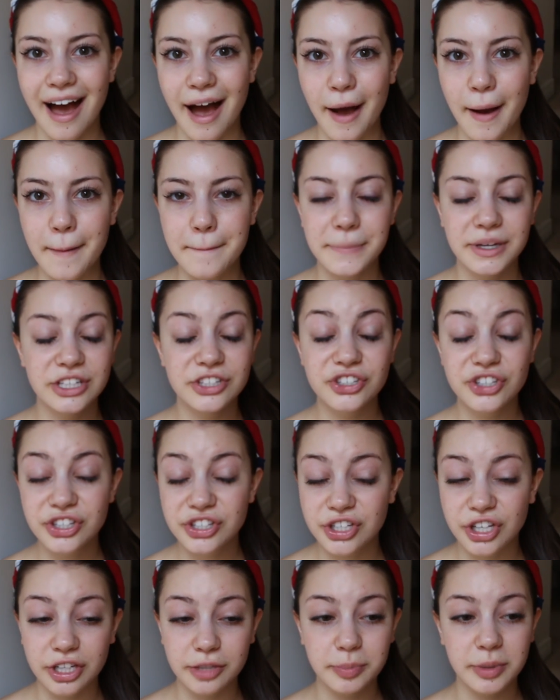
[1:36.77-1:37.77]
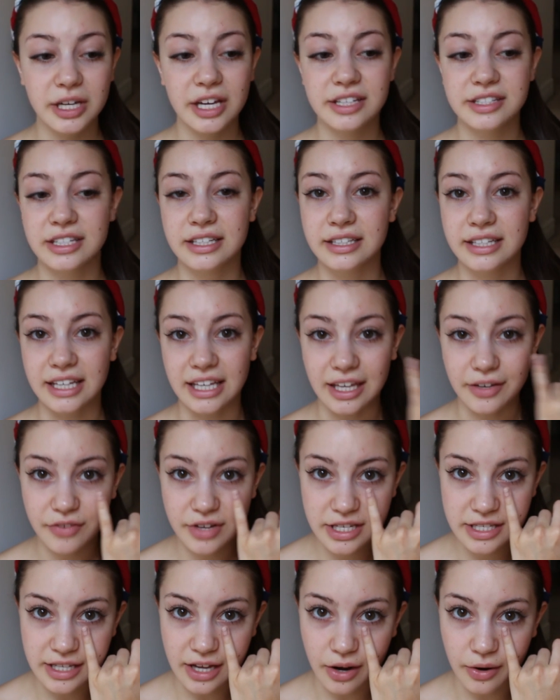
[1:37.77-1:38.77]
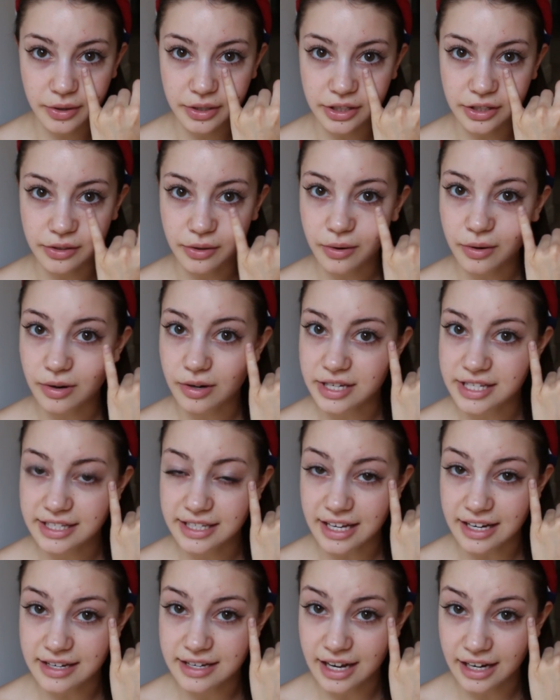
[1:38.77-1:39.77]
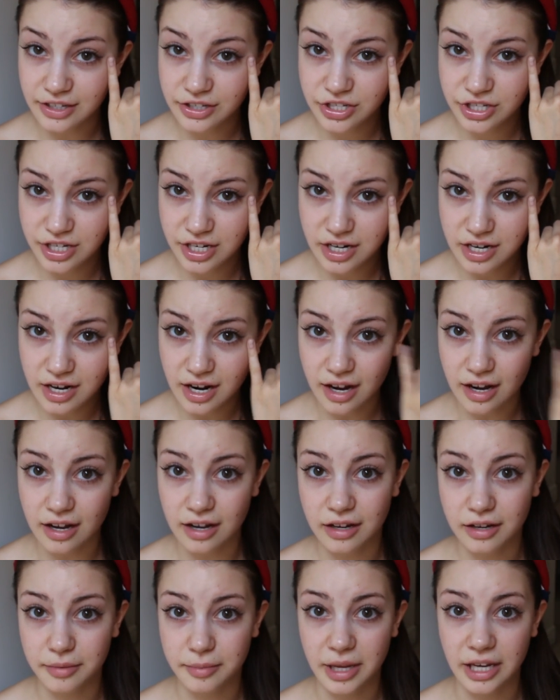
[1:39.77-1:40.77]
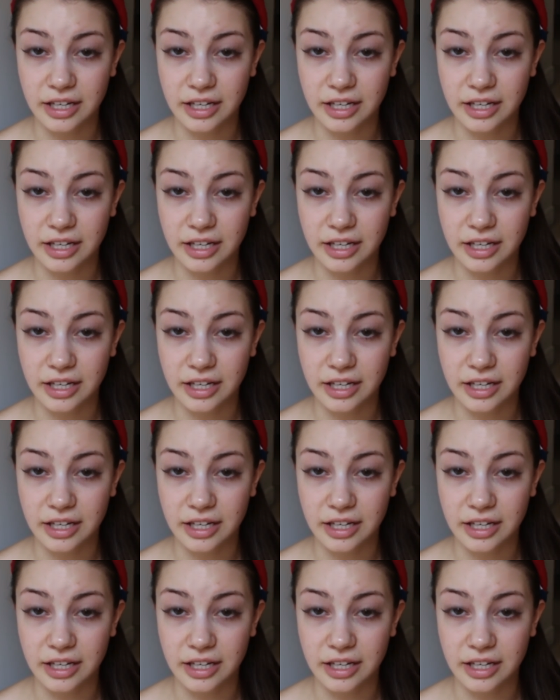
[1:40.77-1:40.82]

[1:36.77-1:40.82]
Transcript: Um, but it's just good because it evens out your skin texture um,